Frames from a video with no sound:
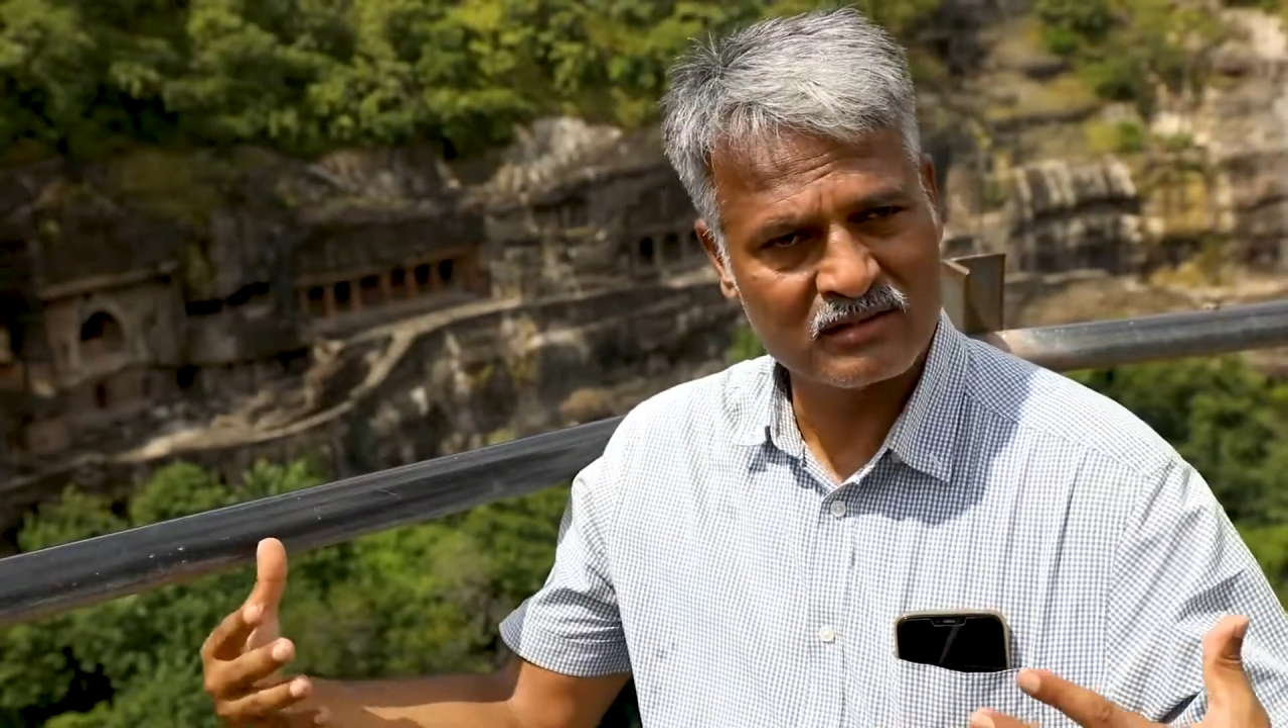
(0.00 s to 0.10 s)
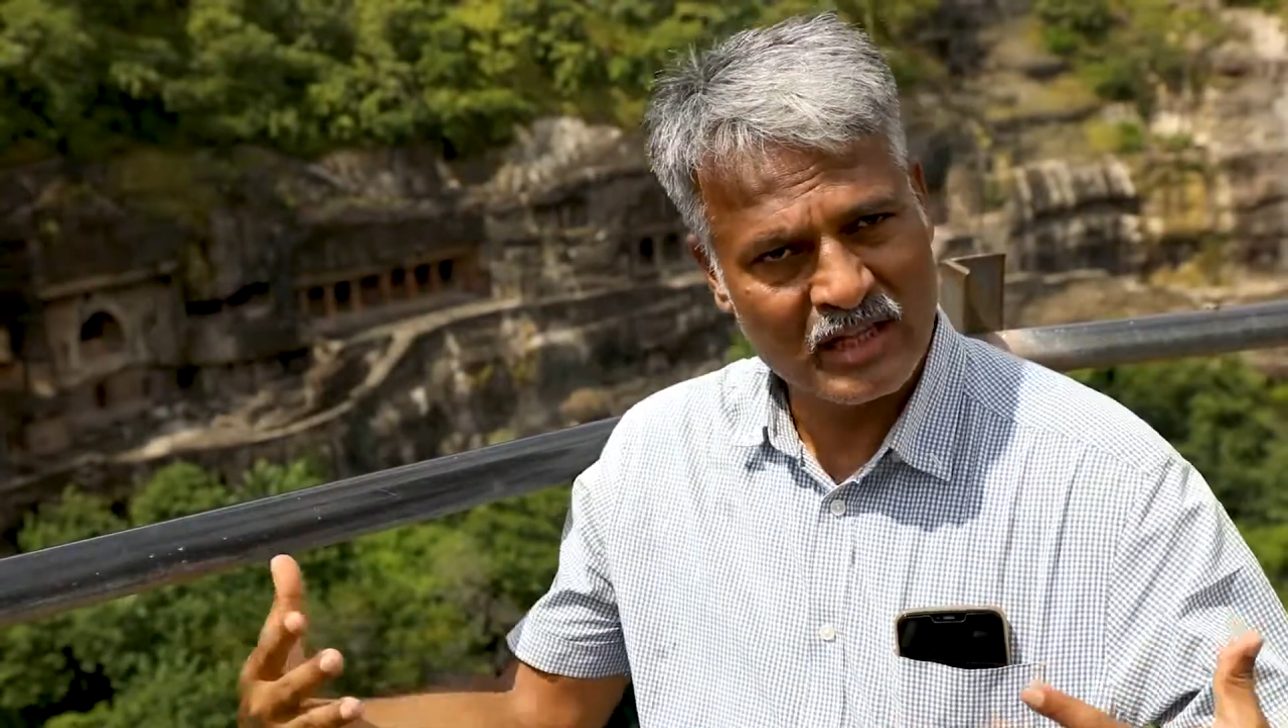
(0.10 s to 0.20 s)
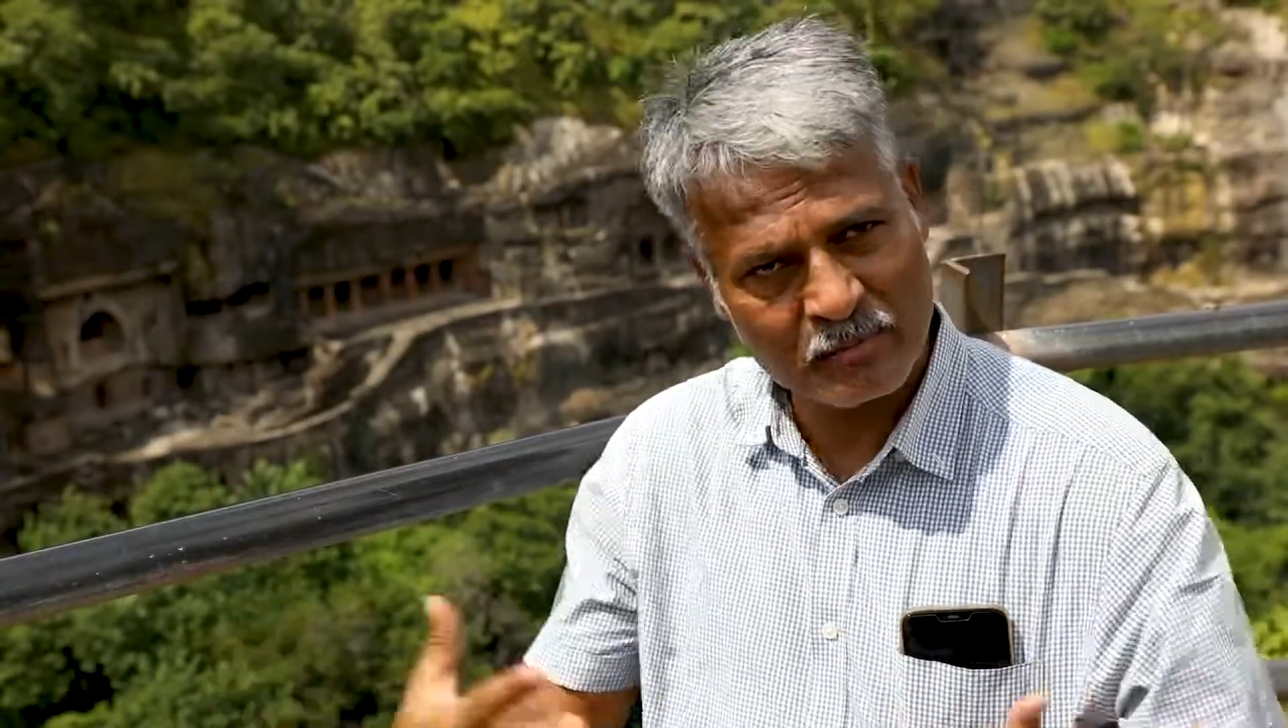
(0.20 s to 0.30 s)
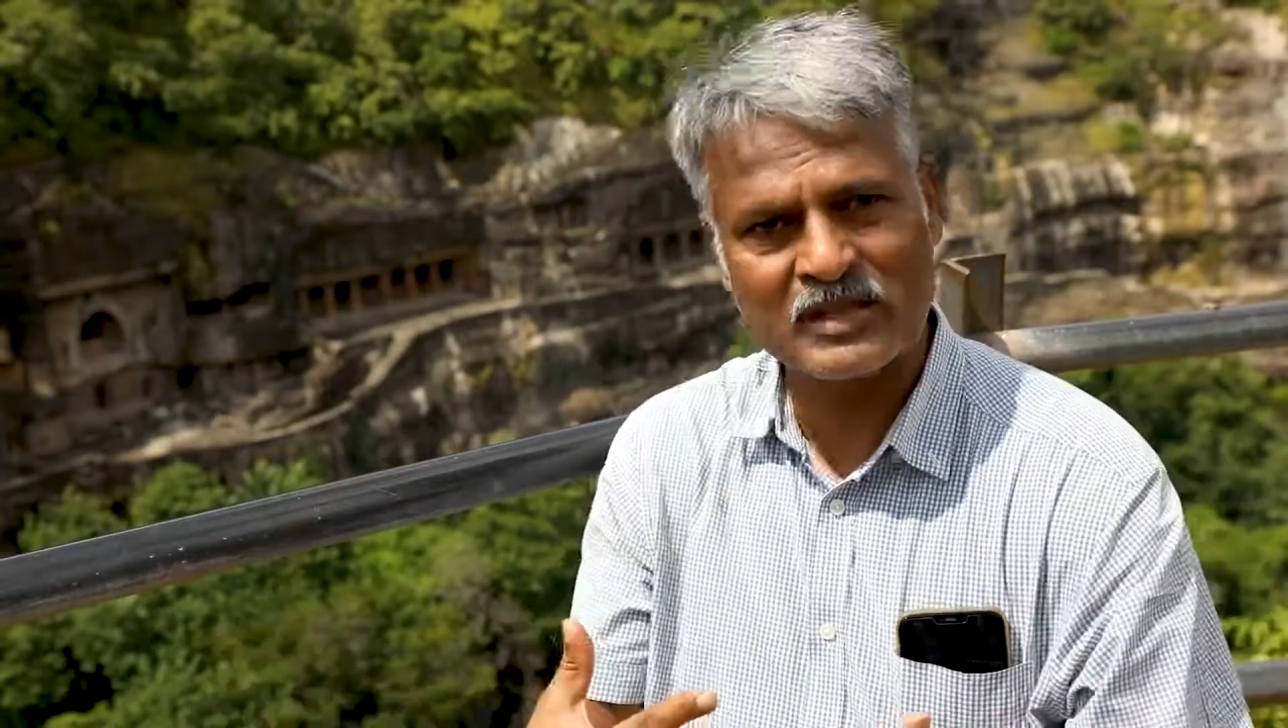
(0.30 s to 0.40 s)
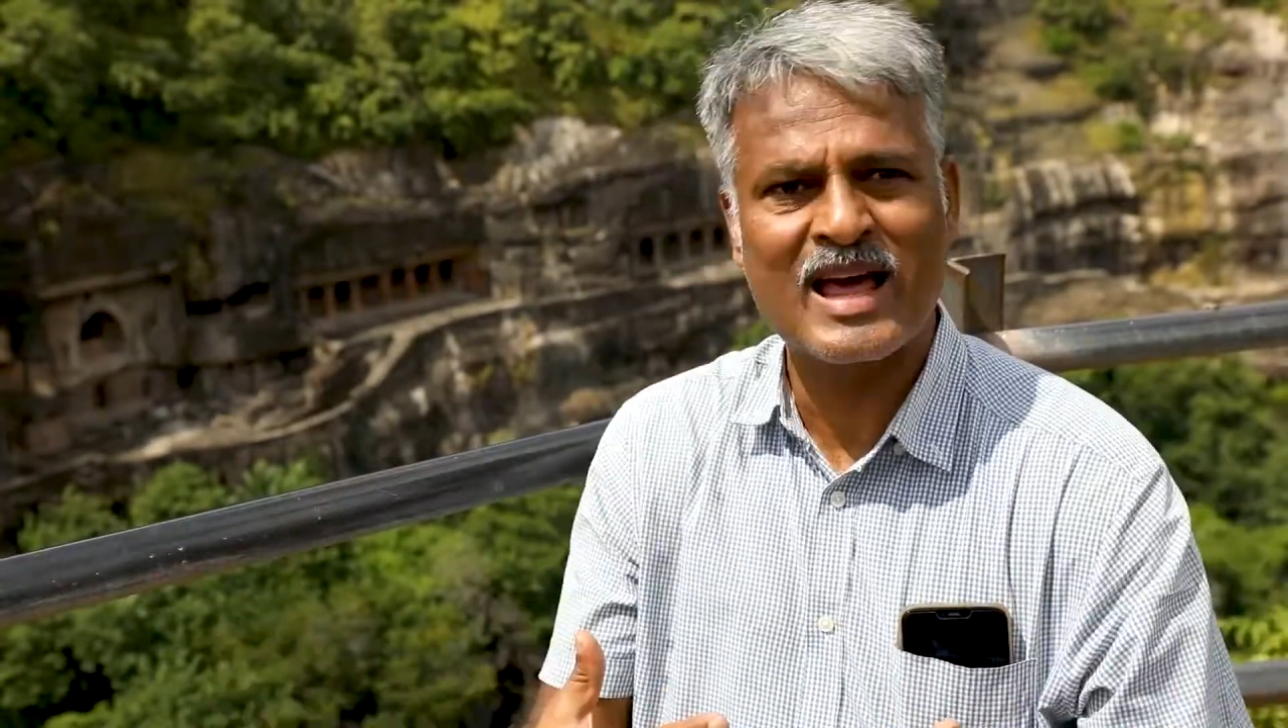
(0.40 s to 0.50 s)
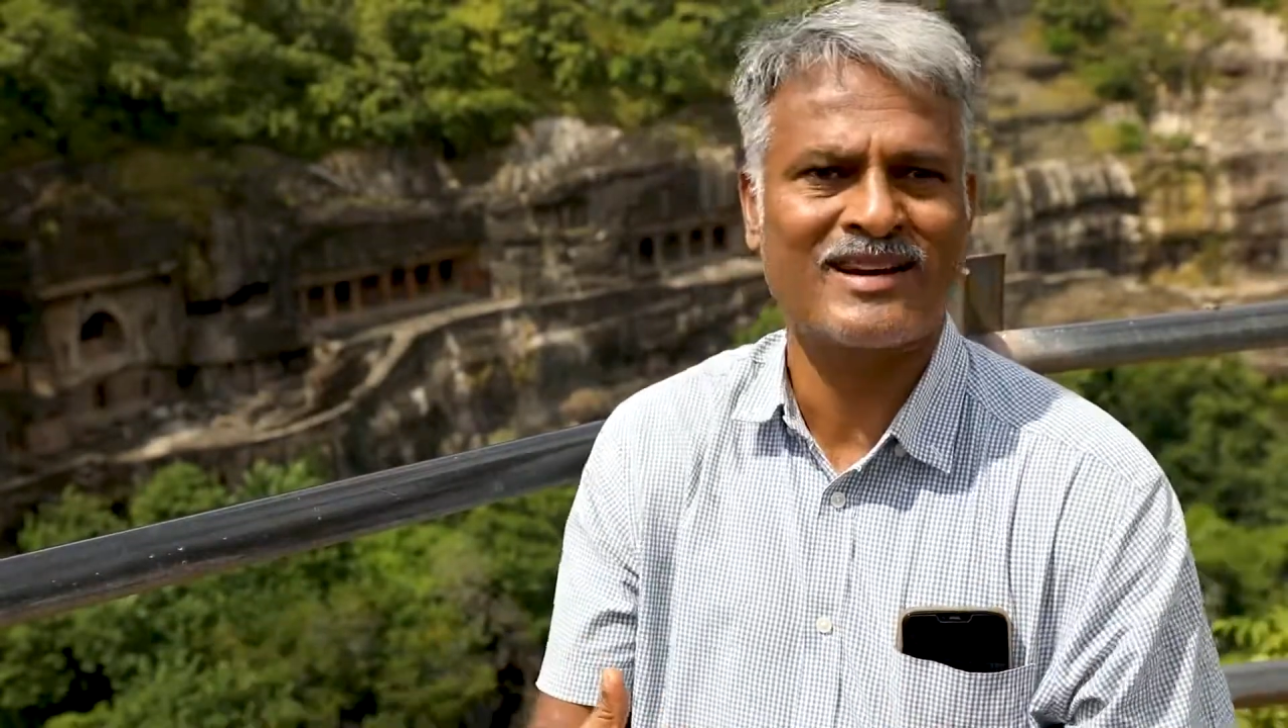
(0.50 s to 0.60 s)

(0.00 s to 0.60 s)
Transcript: Narmada